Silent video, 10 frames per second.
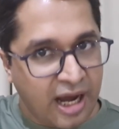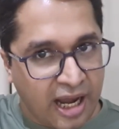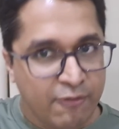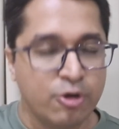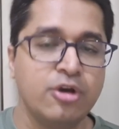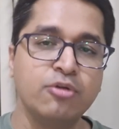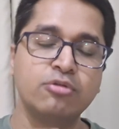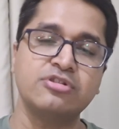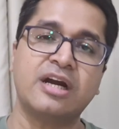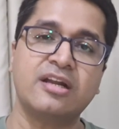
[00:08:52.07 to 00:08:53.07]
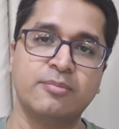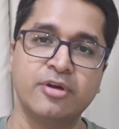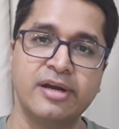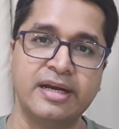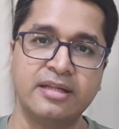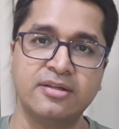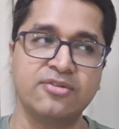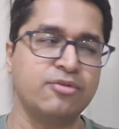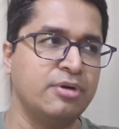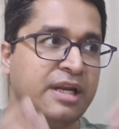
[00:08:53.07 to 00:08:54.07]
I want you to start emulating
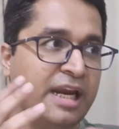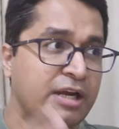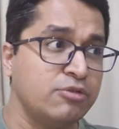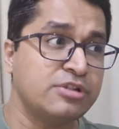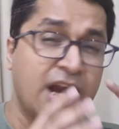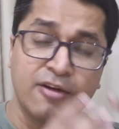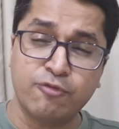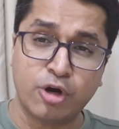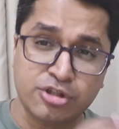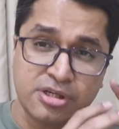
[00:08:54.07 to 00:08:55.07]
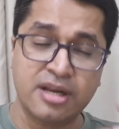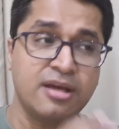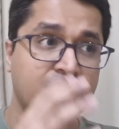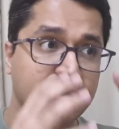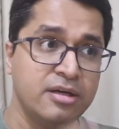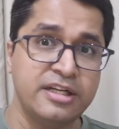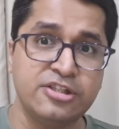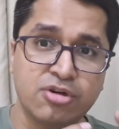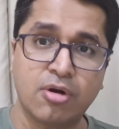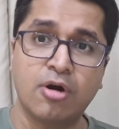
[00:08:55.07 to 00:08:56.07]
this. You need to start fostering really
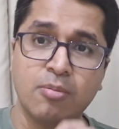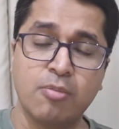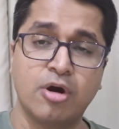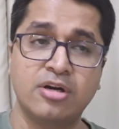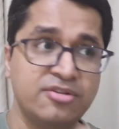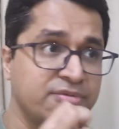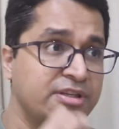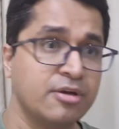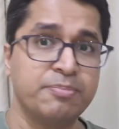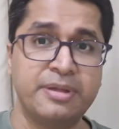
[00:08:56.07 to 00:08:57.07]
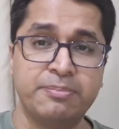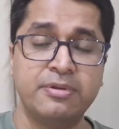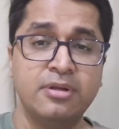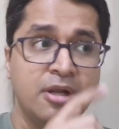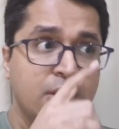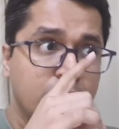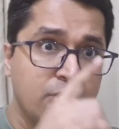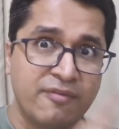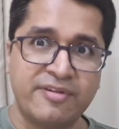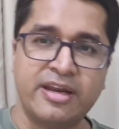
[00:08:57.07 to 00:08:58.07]
strong bonds with your people
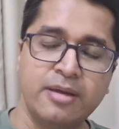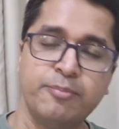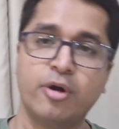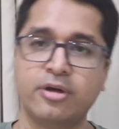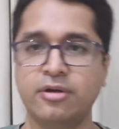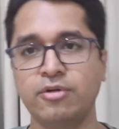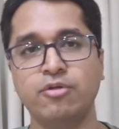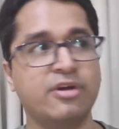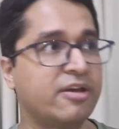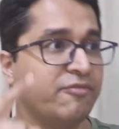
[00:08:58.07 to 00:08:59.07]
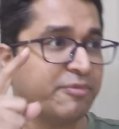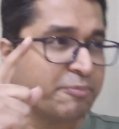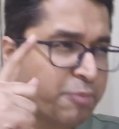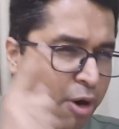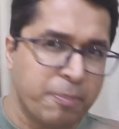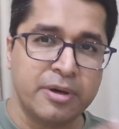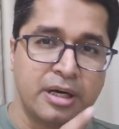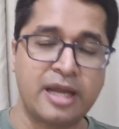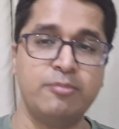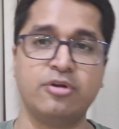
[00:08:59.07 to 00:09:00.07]
who are very important to you. Give
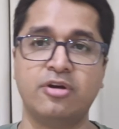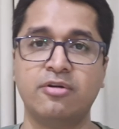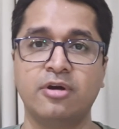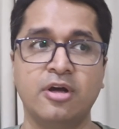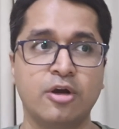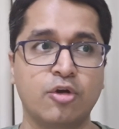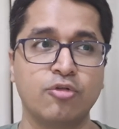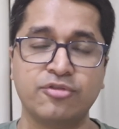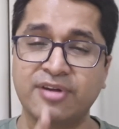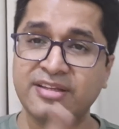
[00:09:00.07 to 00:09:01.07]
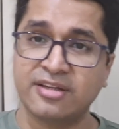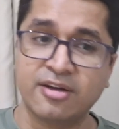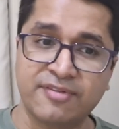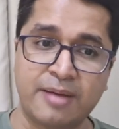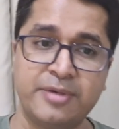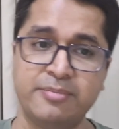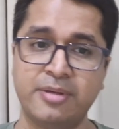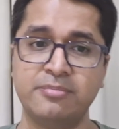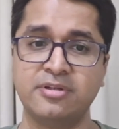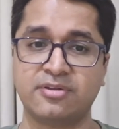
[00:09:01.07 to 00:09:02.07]
proper time to your close friends and your family
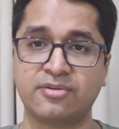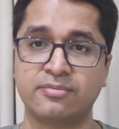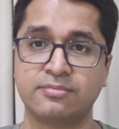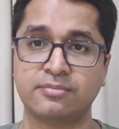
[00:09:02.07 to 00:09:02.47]
members.